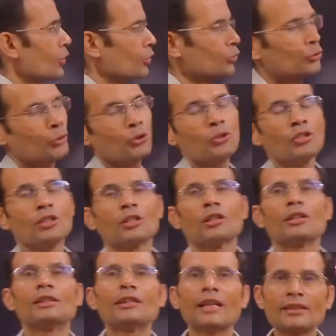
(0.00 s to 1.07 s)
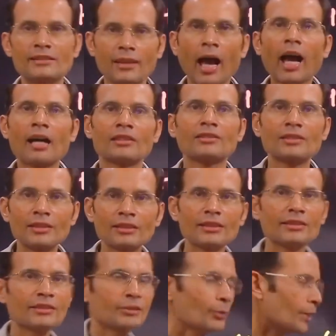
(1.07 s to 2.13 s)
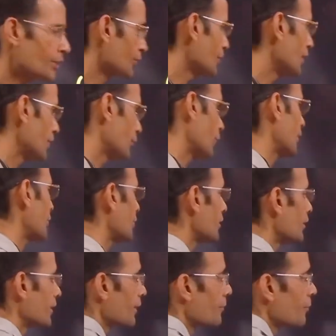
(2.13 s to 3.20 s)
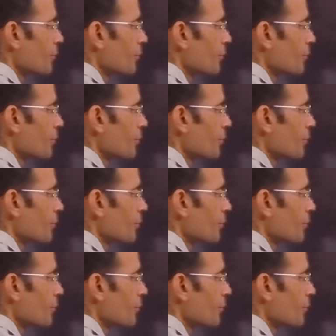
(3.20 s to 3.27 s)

So let's answer these questions.